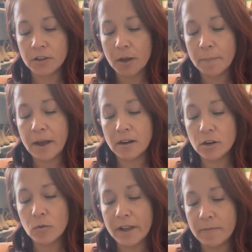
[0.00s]
a pattern
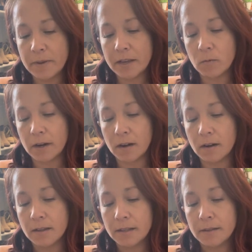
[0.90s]
or a way of being
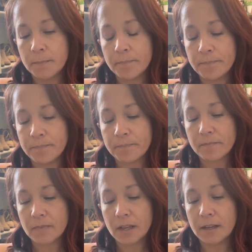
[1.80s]
where,
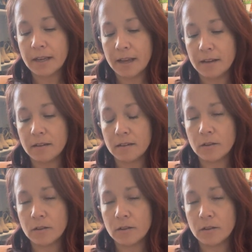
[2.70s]
again,